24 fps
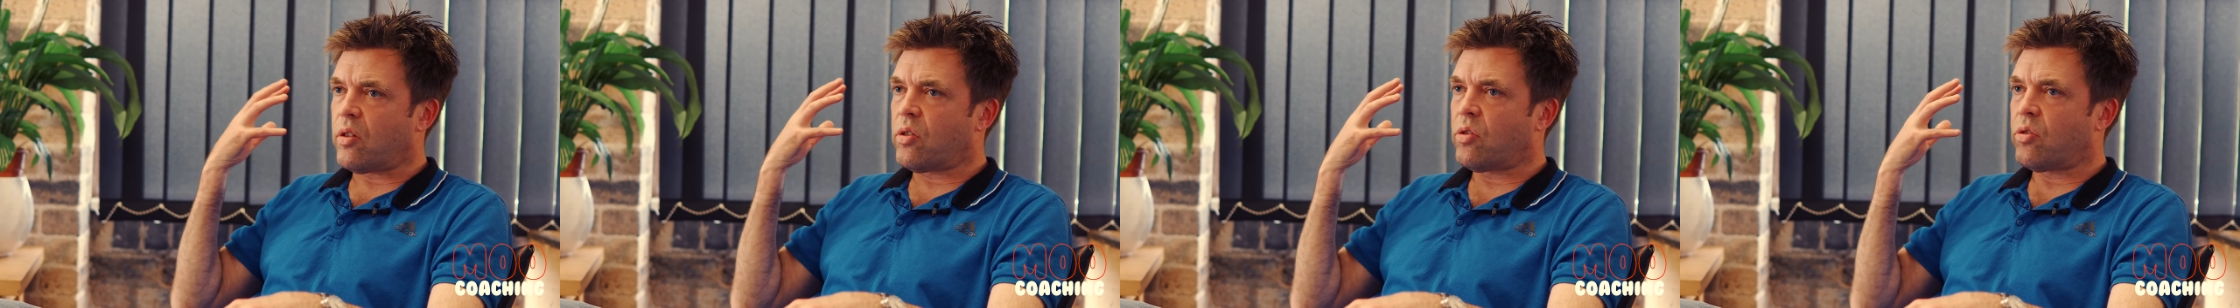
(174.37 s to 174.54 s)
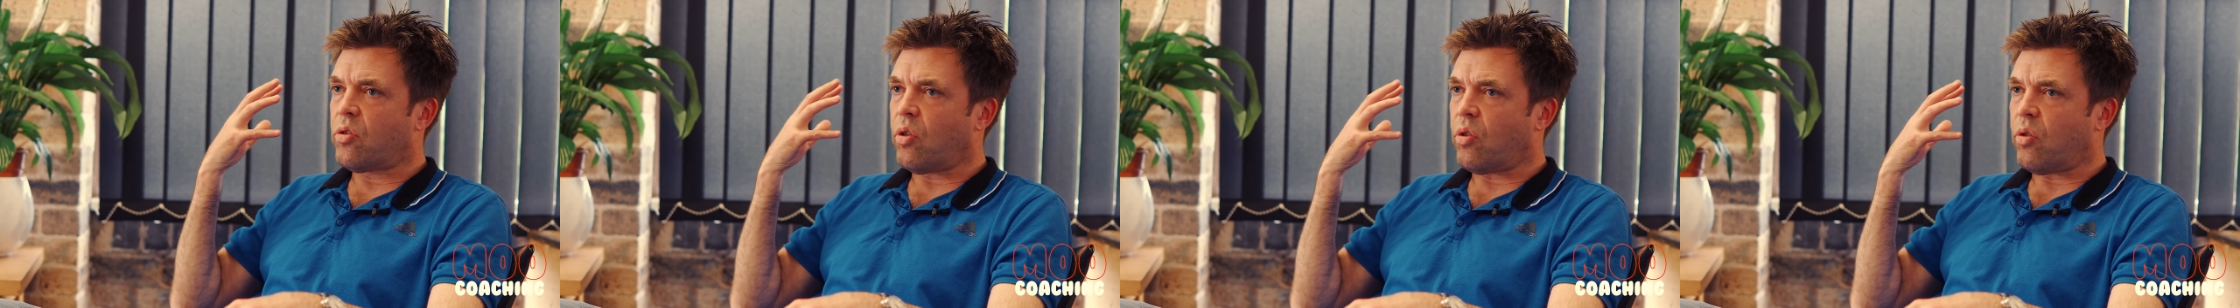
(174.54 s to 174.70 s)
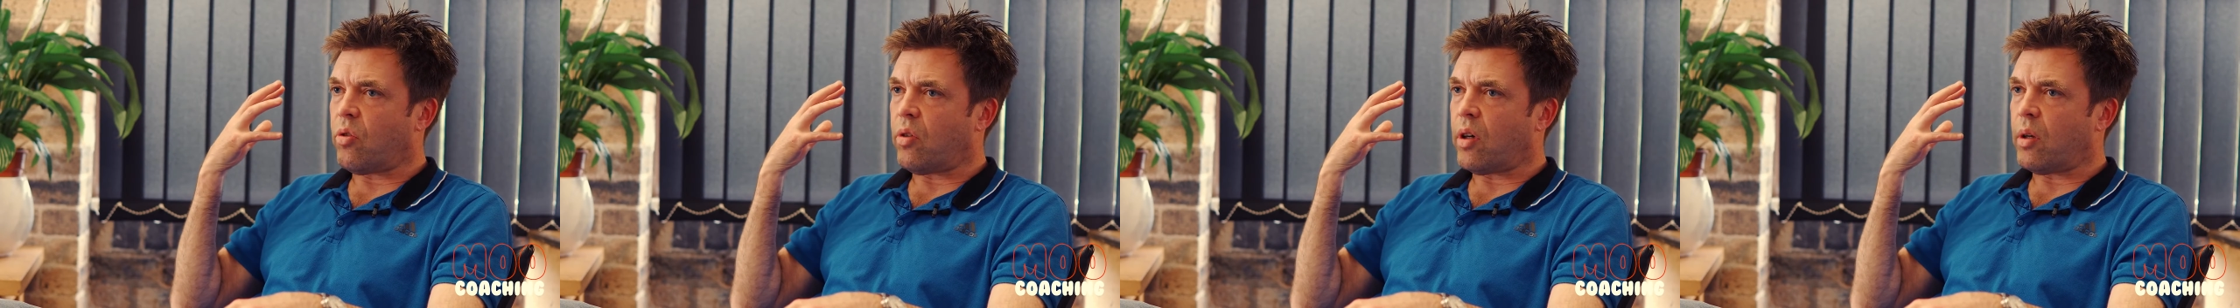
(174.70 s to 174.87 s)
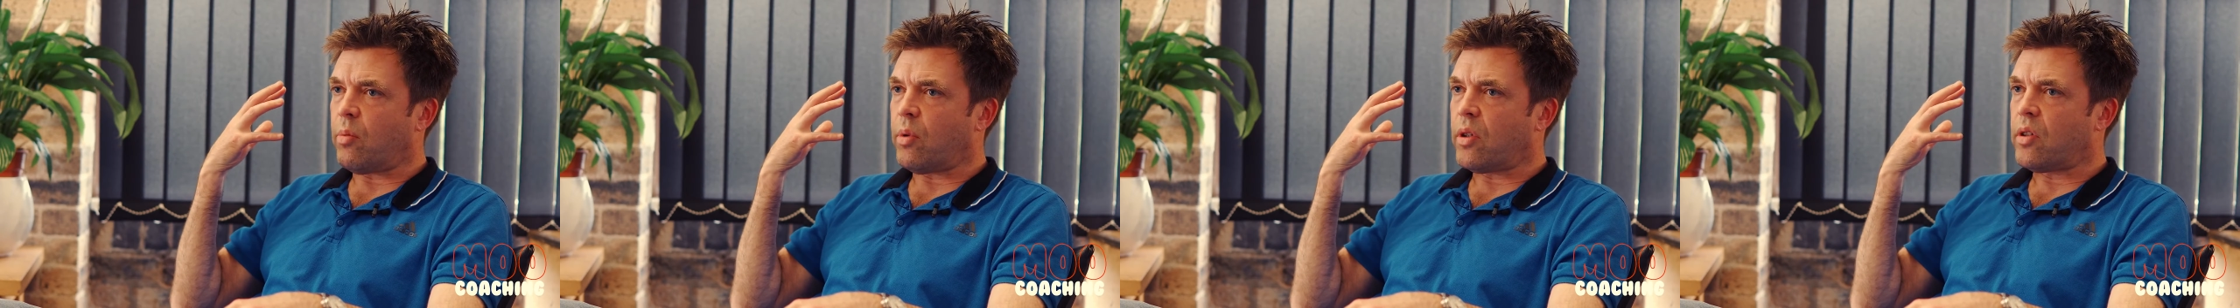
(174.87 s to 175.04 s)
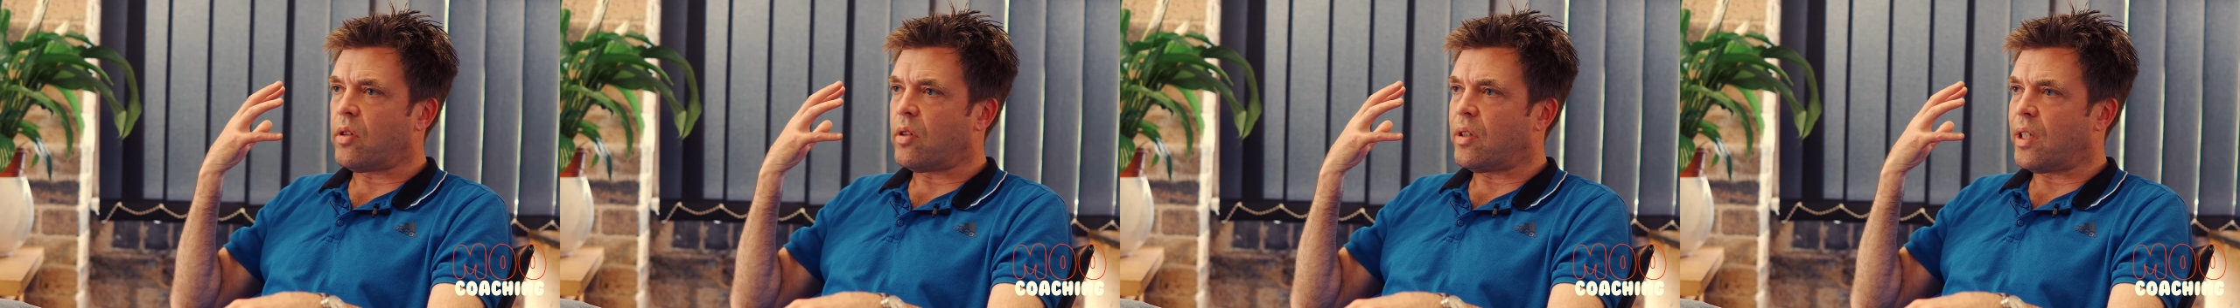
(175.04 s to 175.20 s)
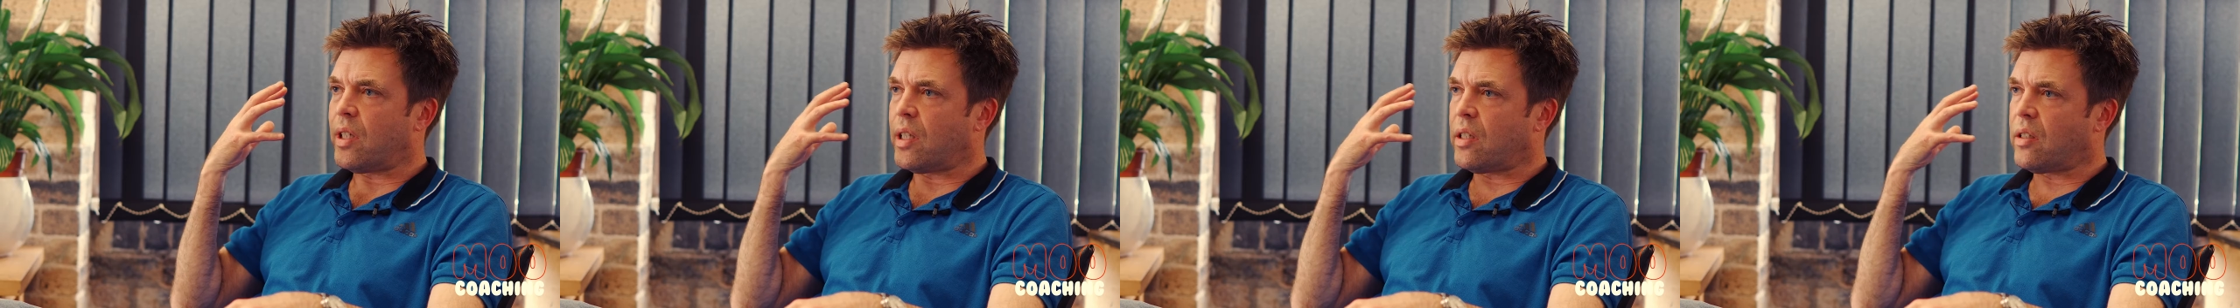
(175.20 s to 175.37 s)
story
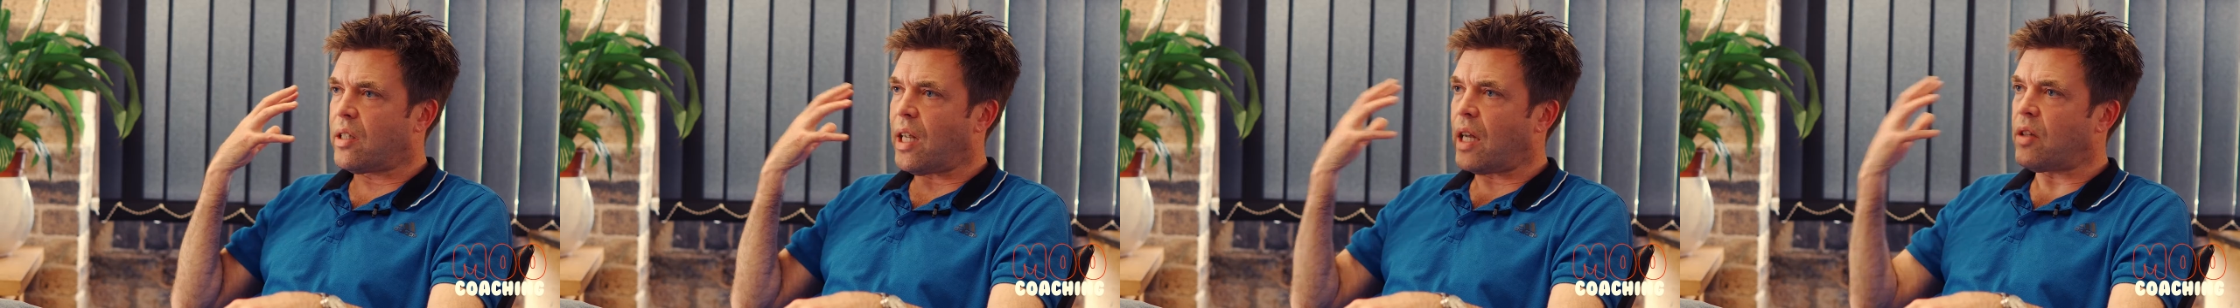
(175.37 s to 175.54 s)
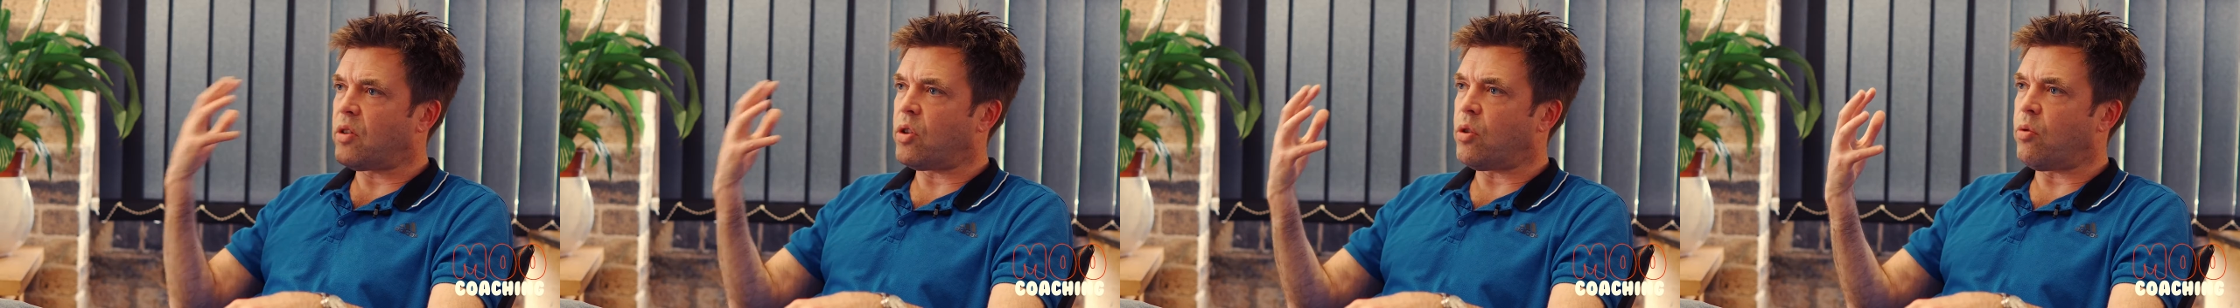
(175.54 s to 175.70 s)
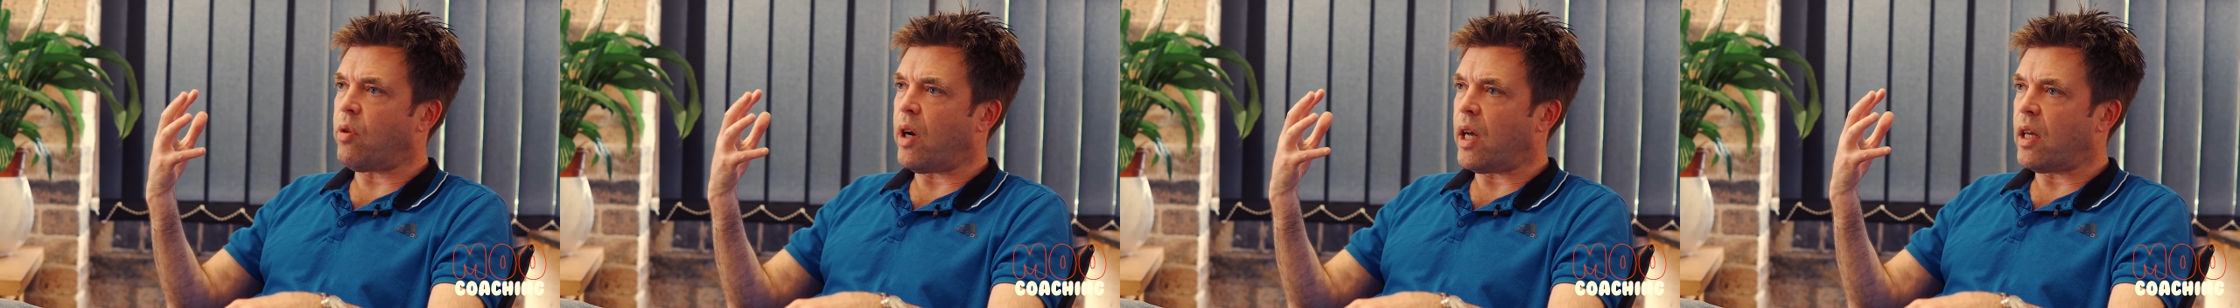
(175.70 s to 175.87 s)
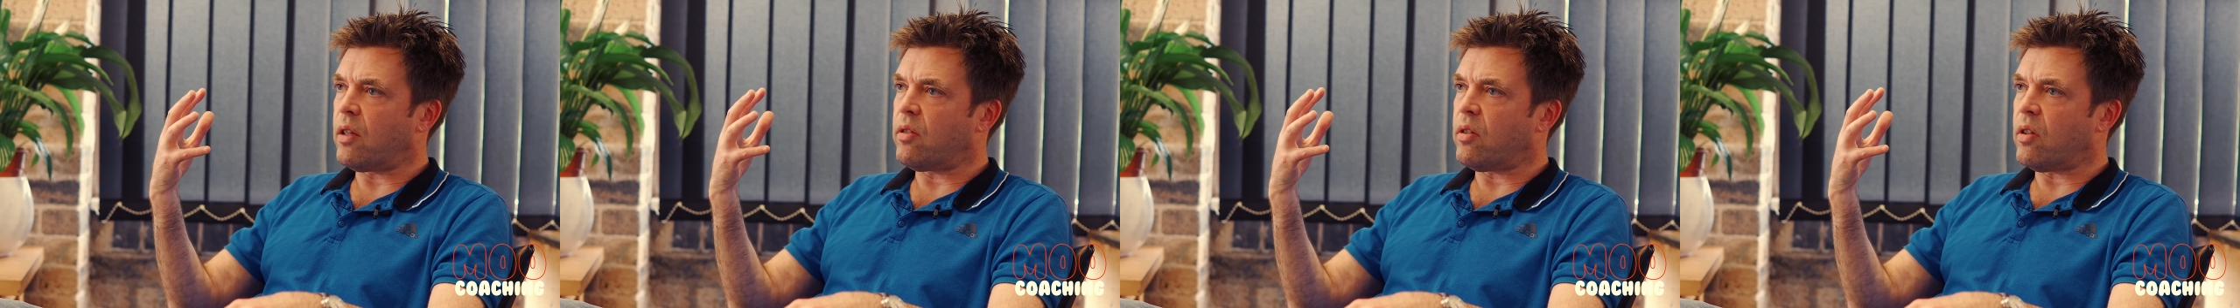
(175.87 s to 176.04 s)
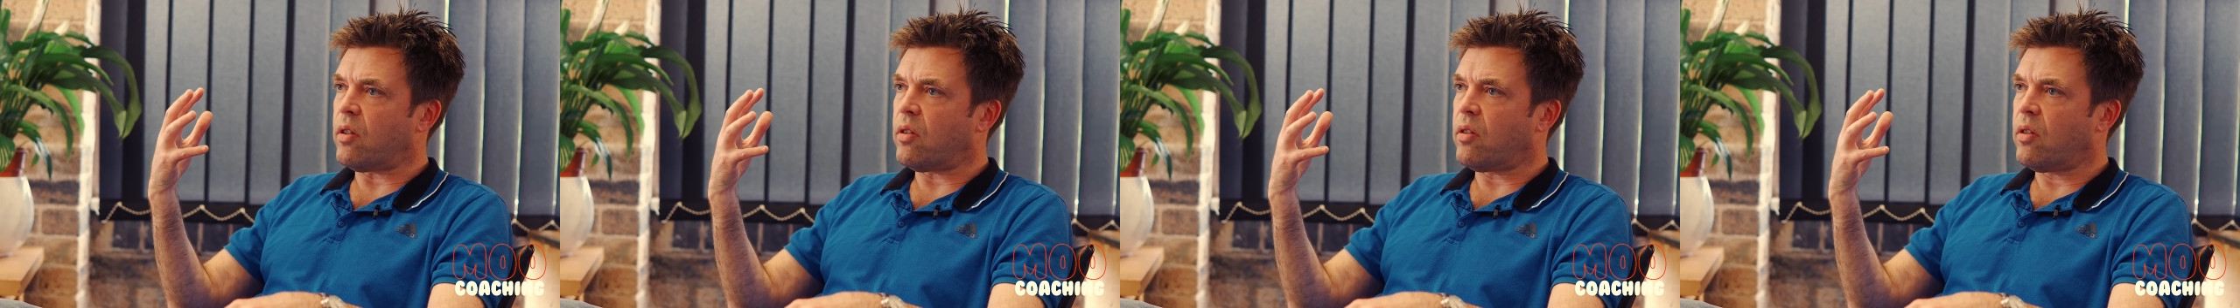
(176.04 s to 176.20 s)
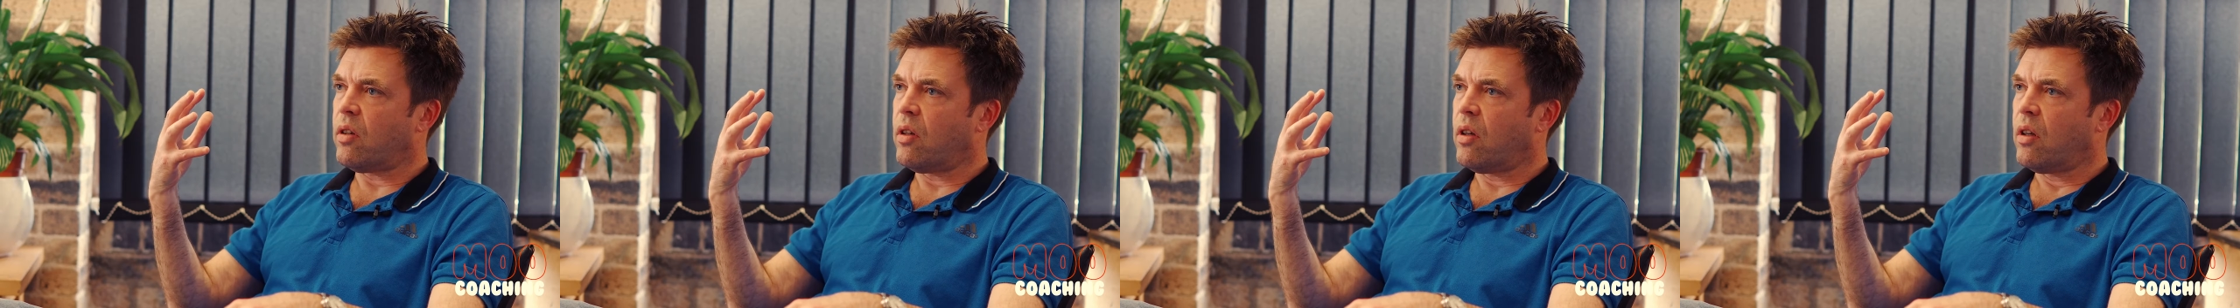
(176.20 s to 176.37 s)
which is
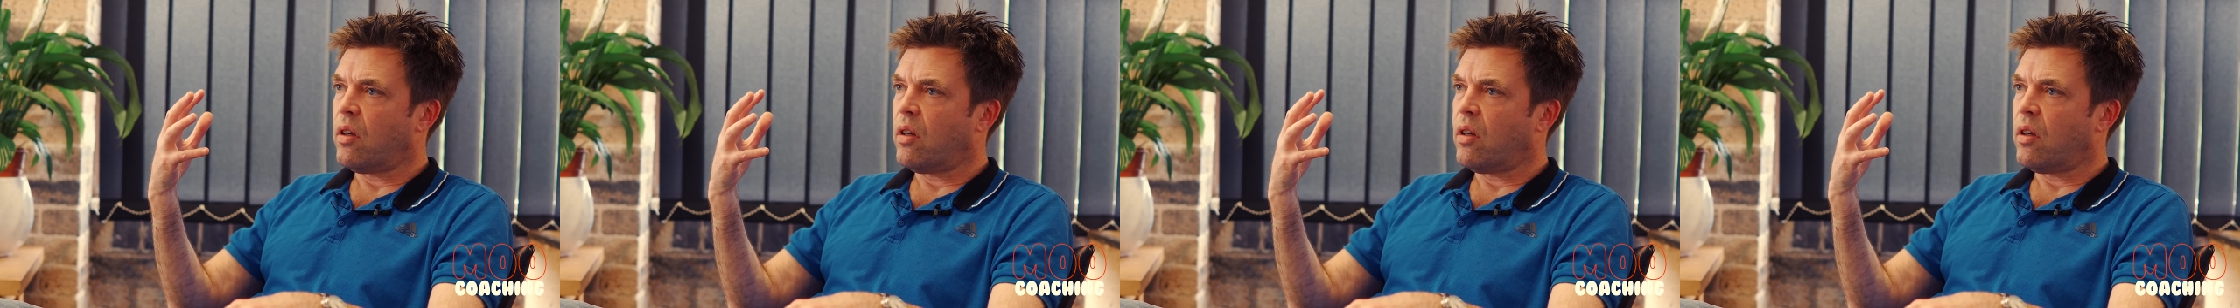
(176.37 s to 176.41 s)
exaggerated.